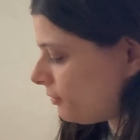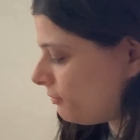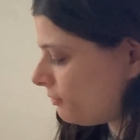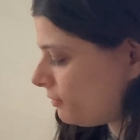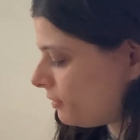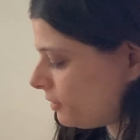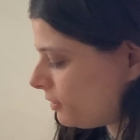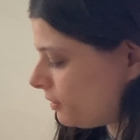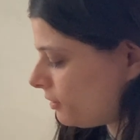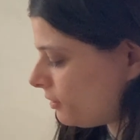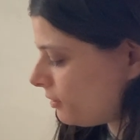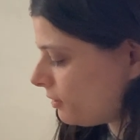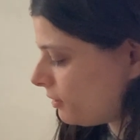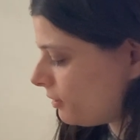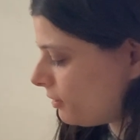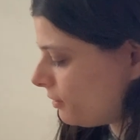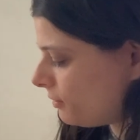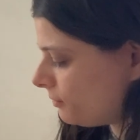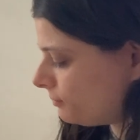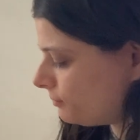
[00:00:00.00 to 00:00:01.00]
with
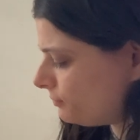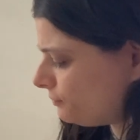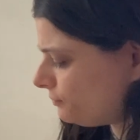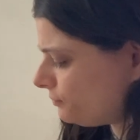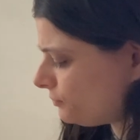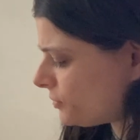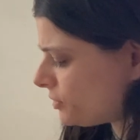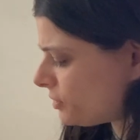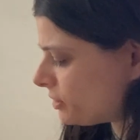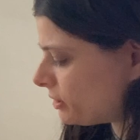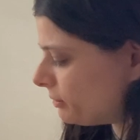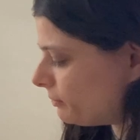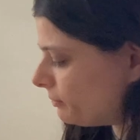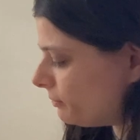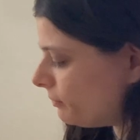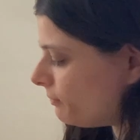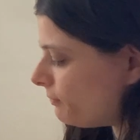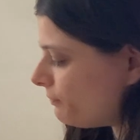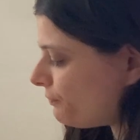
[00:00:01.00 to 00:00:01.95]
some,